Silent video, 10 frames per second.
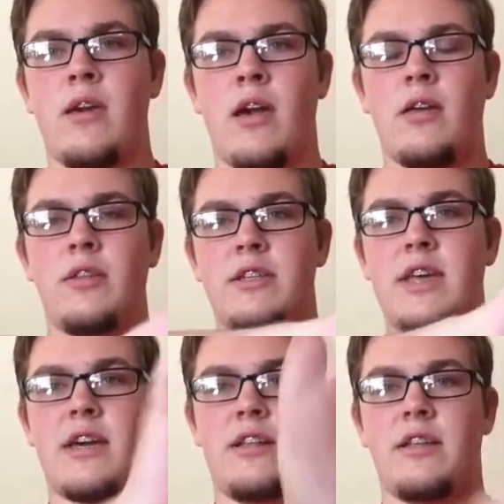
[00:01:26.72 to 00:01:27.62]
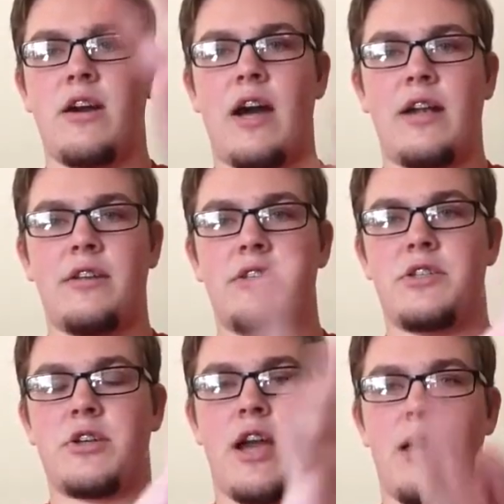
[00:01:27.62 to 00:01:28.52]
I don't exactly know how to
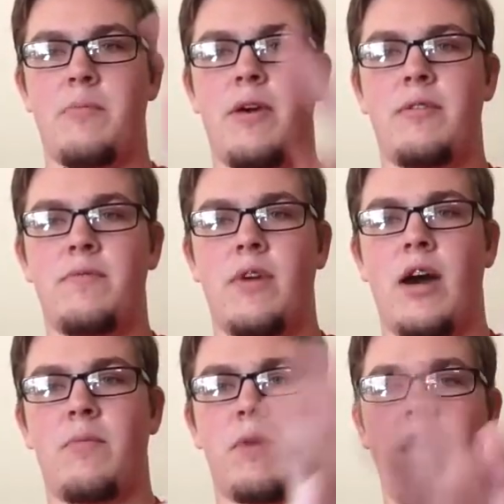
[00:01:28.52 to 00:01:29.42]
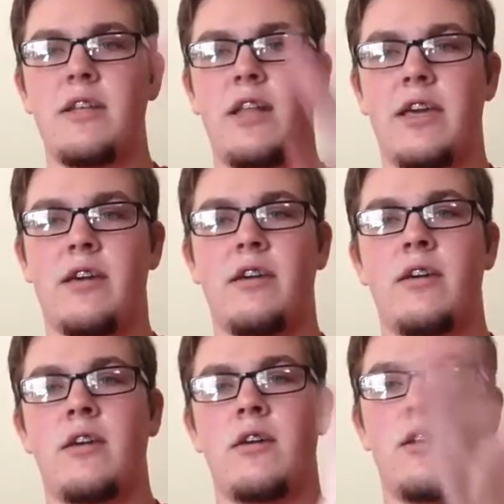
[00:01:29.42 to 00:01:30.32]
describe it. Um, kind of like
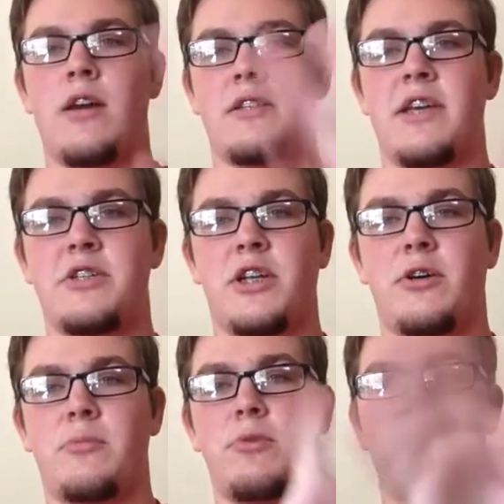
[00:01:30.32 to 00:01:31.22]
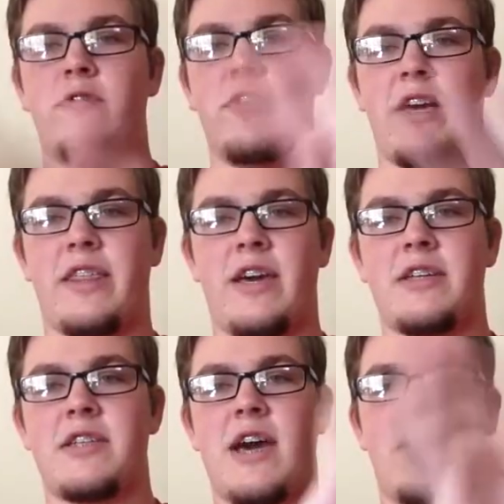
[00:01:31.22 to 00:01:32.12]
a digital move like
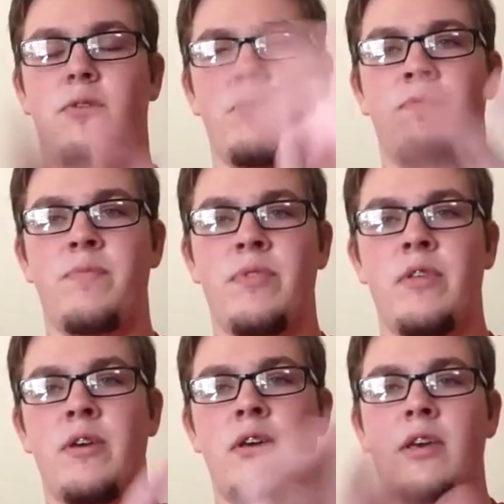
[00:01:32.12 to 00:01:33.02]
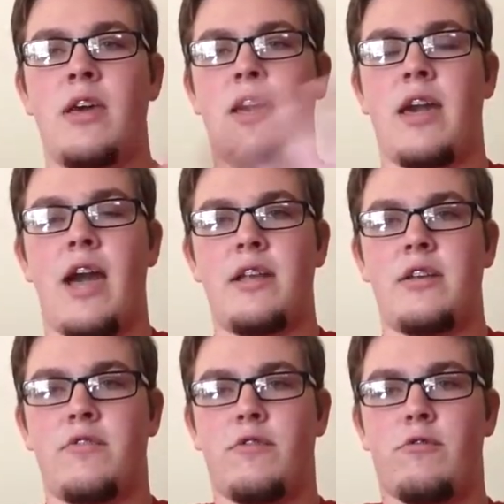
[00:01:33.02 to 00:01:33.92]
this, how it kind
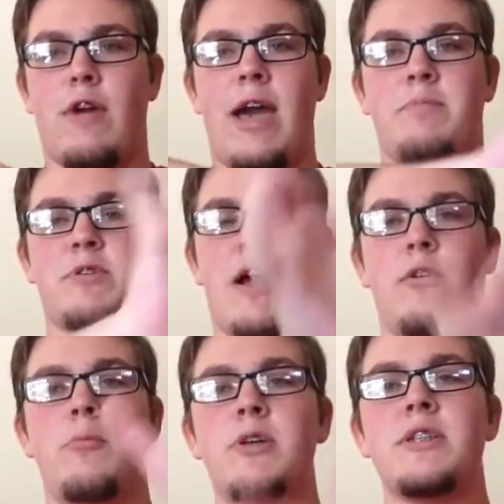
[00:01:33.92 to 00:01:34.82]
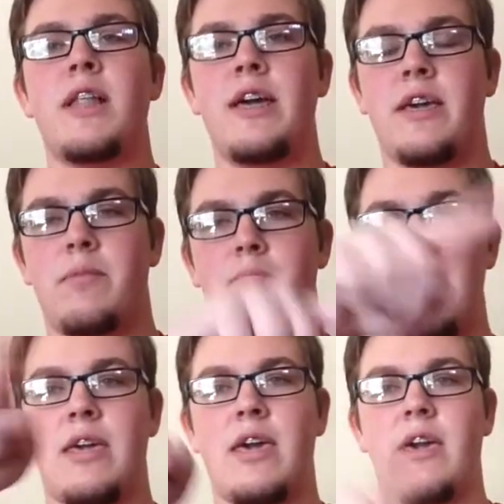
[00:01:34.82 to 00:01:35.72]
of wraps around, almost like
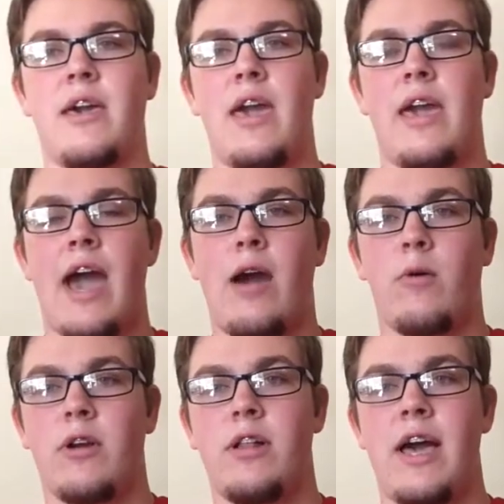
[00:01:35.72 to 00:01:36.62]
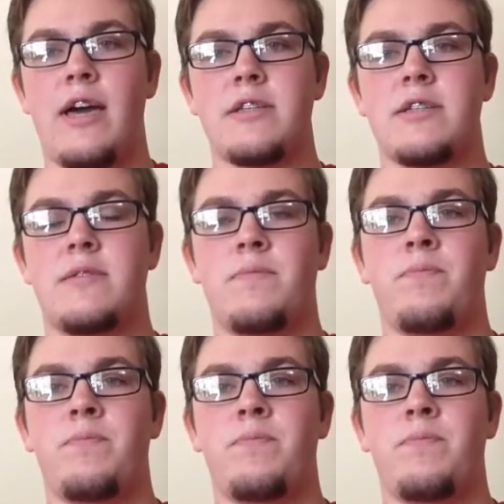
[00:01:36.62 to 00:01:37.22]
making a hourglass.